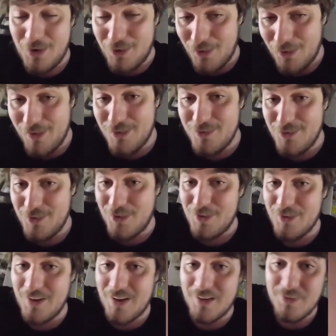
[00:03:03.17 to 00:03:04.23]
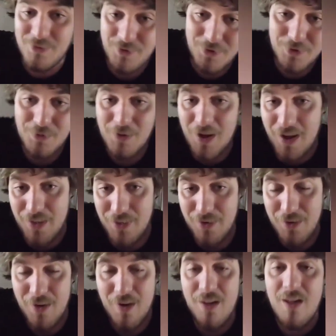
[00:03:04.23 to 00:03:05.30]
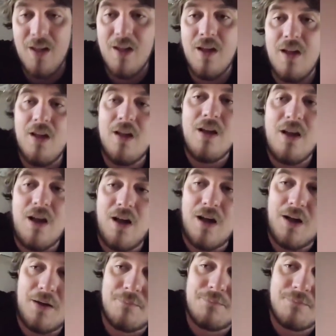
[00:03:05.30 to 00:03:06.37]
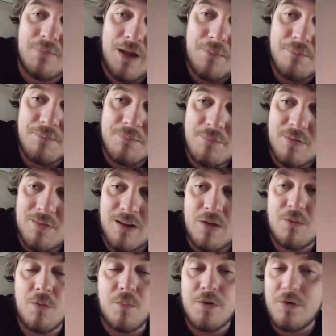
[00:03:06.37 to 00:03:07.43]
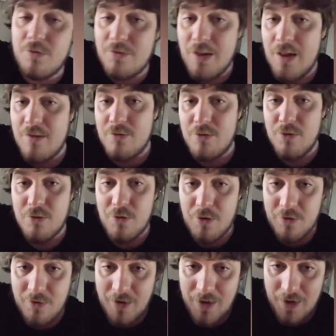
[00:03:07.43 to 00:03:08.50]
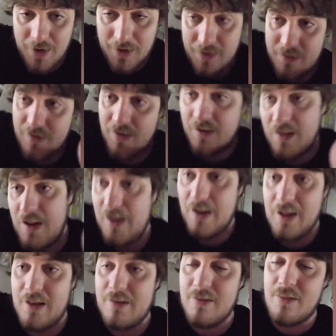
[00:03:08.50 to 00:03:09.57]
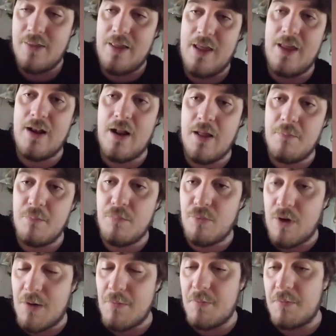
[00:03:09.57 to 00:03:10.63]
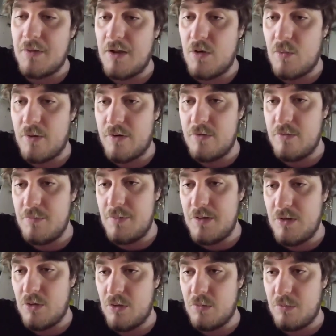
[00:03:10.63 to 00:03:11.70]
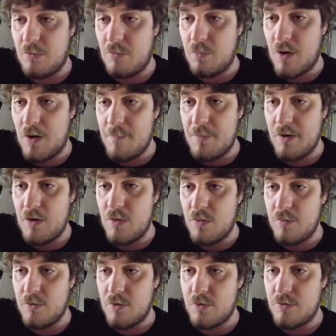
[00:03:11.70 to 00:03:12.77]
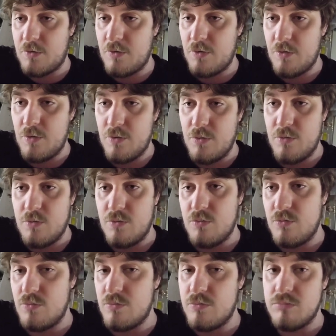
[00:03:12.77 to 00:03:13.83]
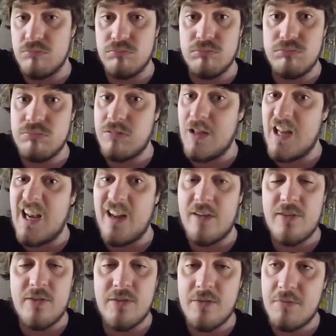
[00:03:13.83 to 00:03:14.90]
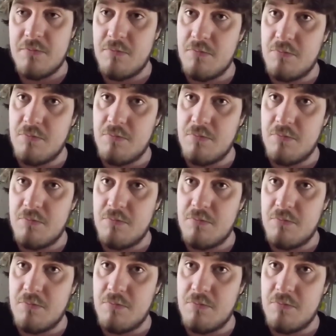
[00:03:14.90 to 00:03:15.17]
encourage y'all not to either. Um, I'm sticking with Windows 10 for as long as I can, and then I'm probably going to be swapping over to Linux